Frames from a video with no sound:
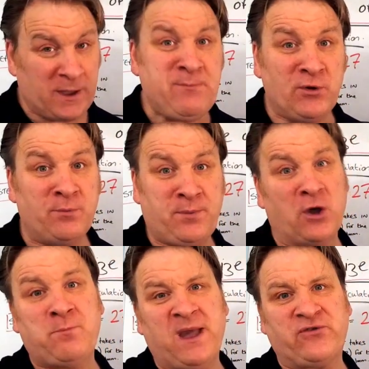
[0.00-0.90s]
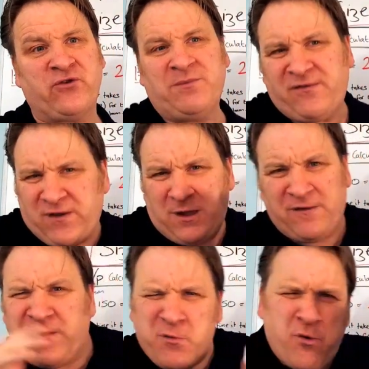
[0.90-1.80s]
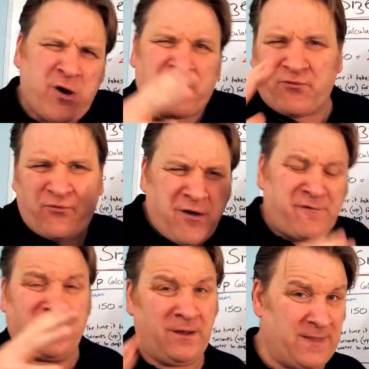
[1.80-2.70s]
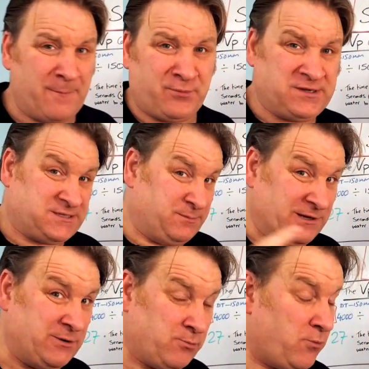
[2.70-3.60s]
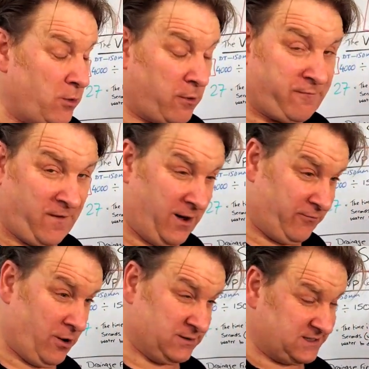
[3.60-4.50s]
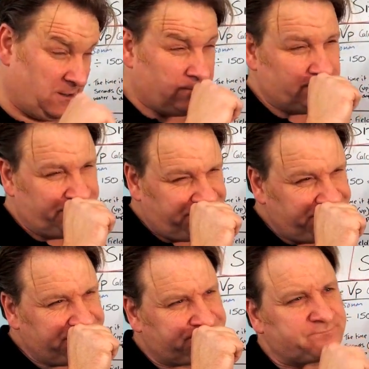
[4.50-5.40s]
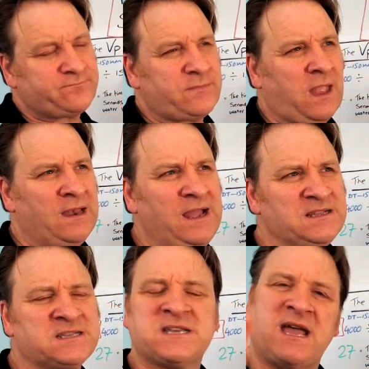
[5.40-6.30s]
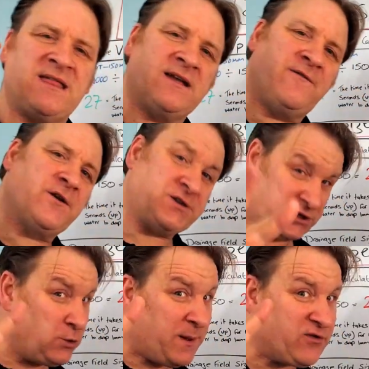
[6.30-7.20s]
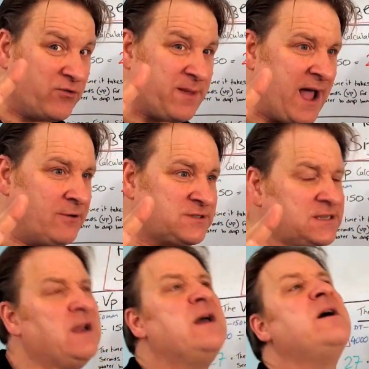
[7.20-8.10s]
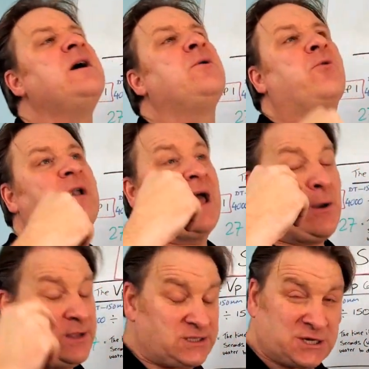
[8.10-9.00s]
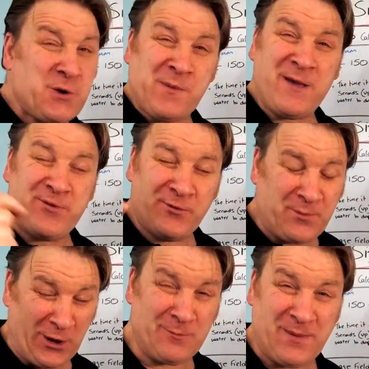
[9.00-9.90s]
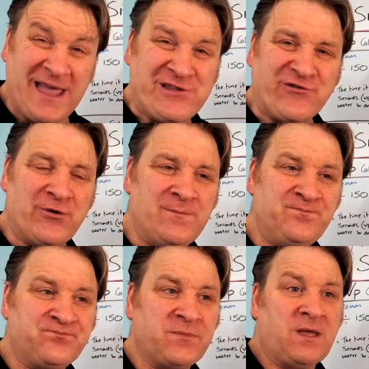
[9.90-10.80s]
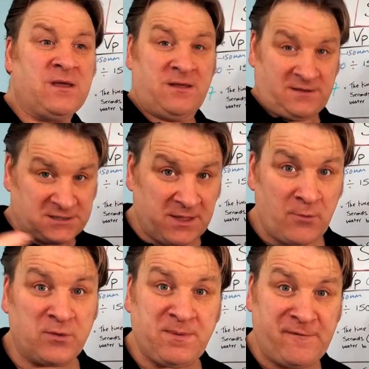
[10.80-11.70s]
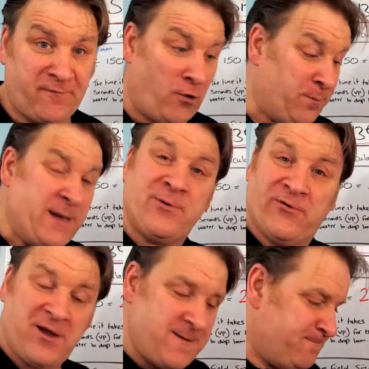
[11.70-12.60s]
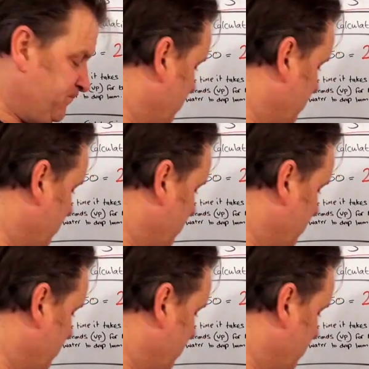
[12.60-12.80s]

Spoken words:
people per bedroom. If you work roughly on that principle, you won't go far wrong. So, let's say that you've got a two-bedroom house. We're allowing two people per bedroom. So that would be four people, right?